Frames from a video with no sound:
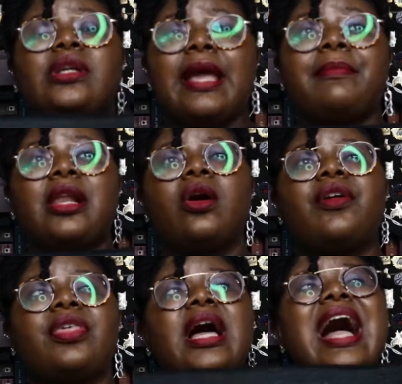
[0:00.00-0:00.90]
and um,
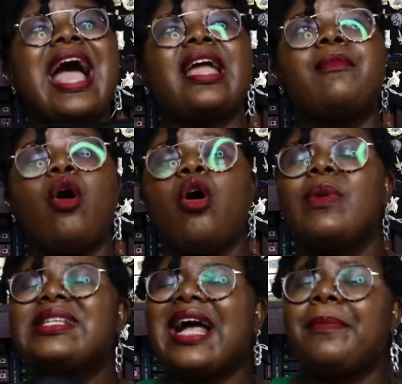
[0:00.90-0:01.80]
cloth I am
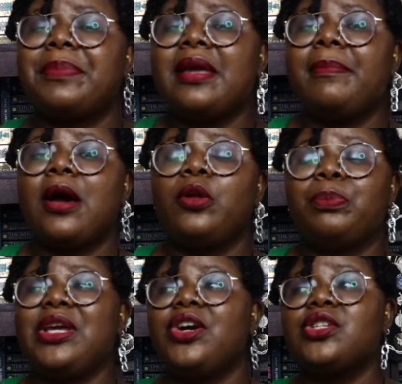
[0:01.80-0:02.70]
always happy about
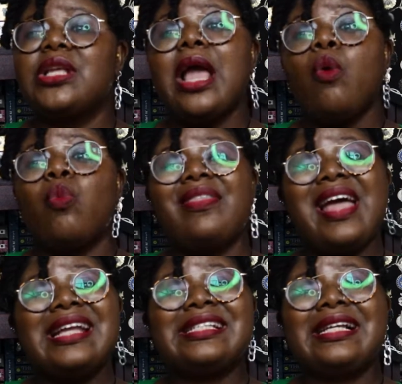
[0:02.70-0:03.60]
because whether
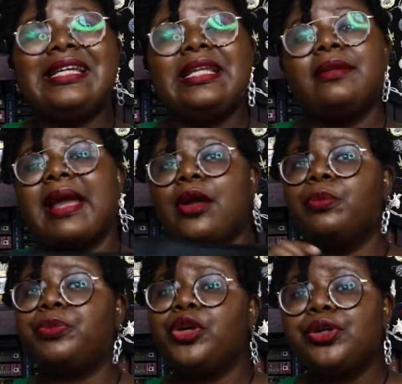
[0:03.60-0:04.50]
it's cleaning my
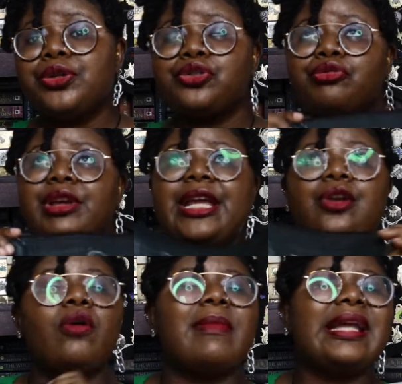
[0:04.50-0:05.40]
computer screen
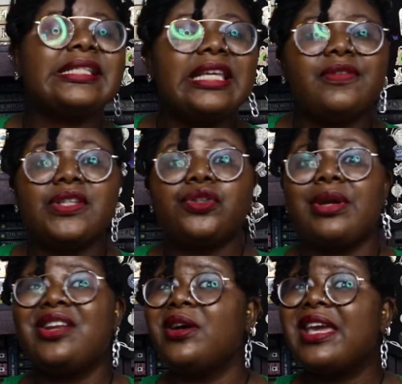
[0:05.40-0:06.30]
or my TV
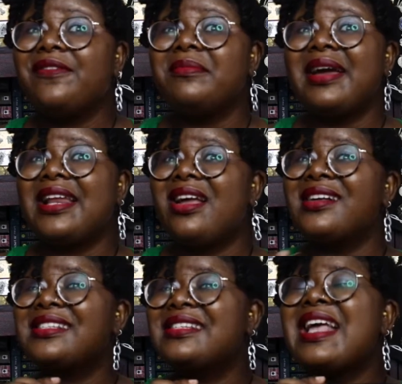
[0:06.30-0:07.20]
screen or even my
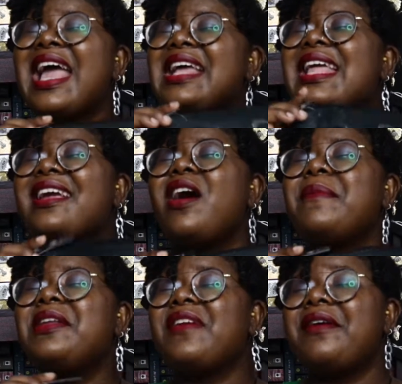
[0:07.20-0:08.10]
glasses, they come
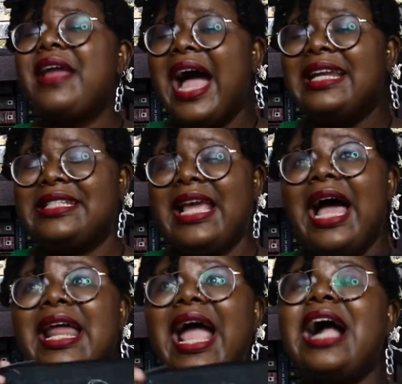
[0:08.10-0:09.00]
in very handy.
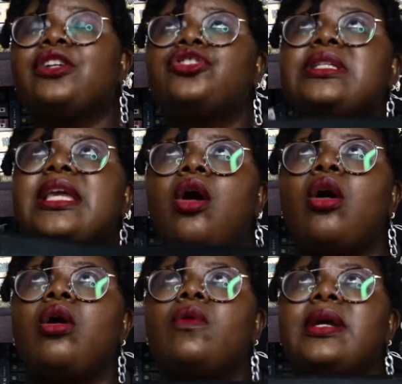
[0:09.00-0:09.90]
And I actually
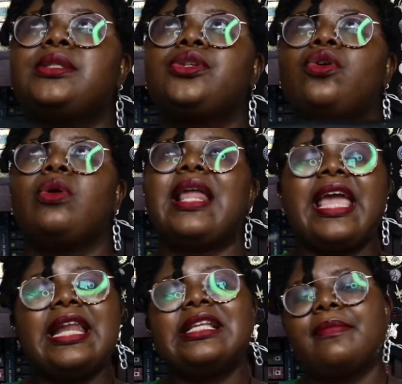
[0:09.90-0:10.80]
always go,
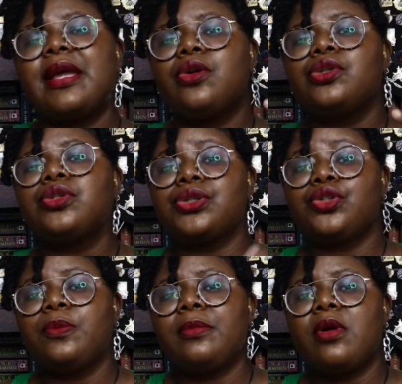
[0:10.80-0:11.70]
like anytime I go to the
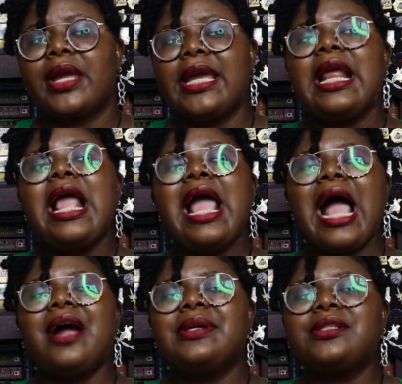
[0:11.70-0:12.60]
supermarket,
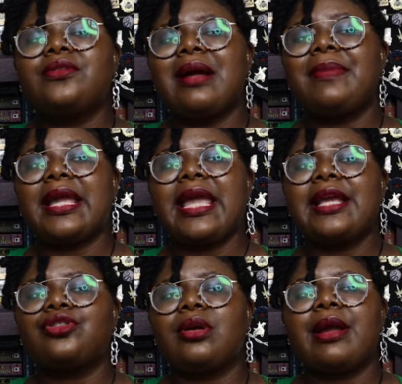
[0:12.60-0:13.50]
I always grab like
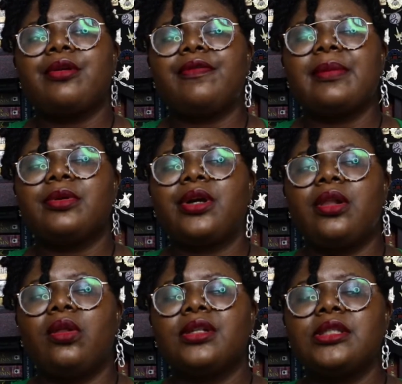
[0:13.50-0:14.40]
extra microfiber
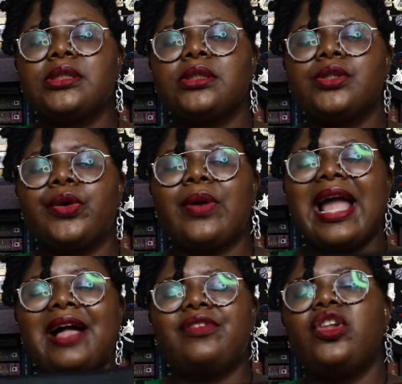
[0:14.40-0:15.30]
cloths. So I
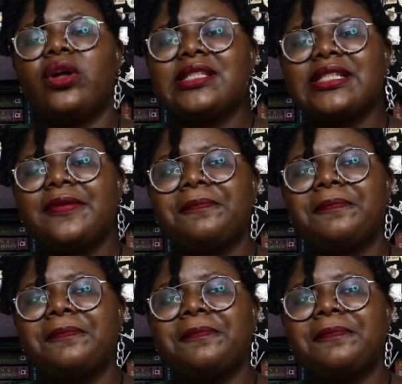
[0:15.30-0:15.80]
have a lot.